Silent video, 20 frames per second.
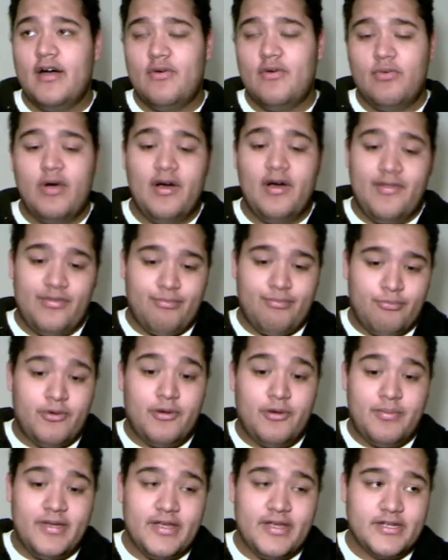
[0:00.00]
well, we'll
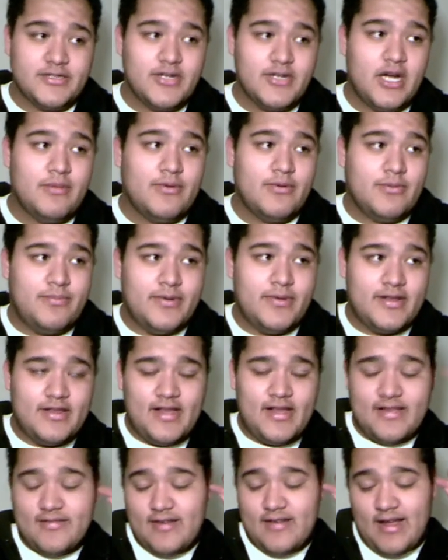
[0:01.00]
be in trouble. But
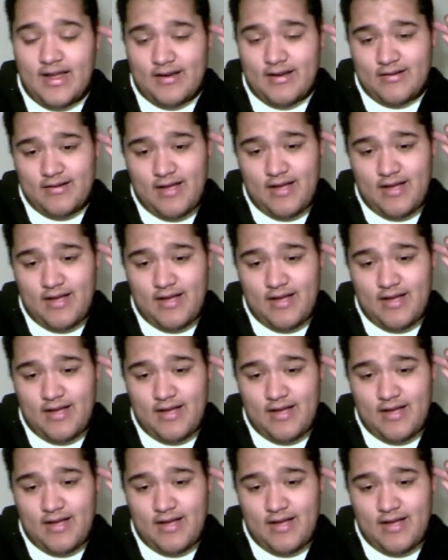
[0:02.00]
that's not...